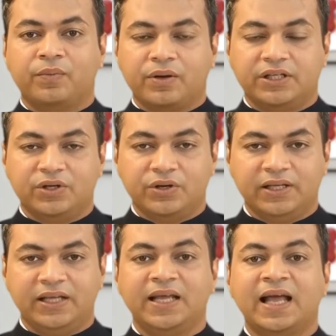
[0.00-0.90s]

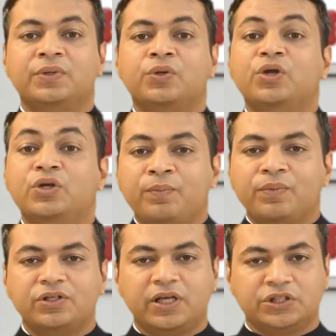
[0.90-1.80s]
resulting in abnormal
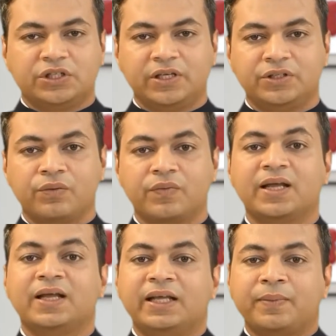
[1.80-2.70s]
production of
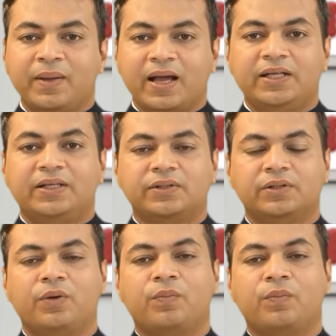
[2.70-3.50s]
urea in body,